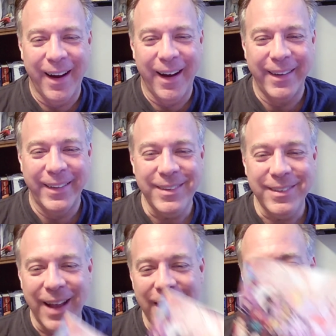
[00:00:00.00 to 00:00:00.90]
This is
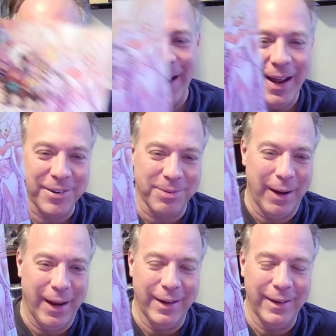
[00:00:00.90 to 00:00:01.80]
kind of trash,
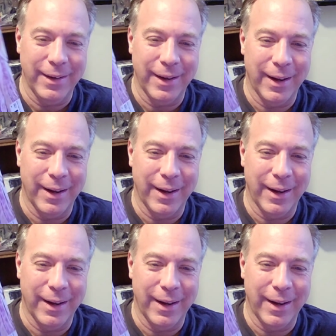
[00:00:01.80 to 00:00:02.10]
man.